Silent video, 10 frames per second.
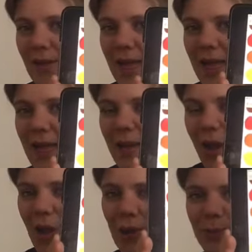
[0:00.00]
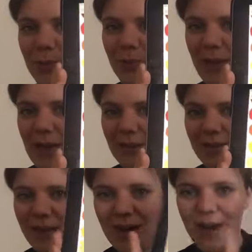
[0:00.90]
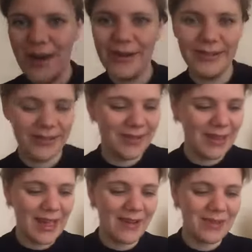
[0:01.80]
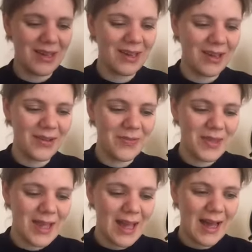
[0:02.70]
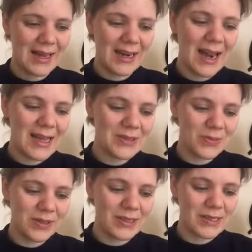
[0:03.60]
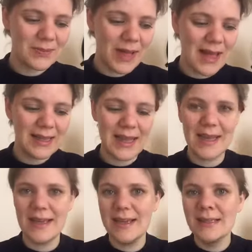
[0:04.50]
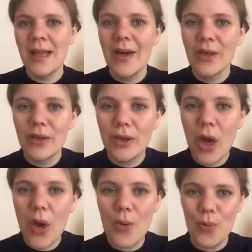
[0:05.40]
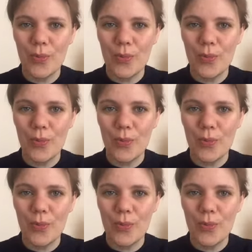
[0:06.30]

N-O spells no. There we go. And last one to spell is go.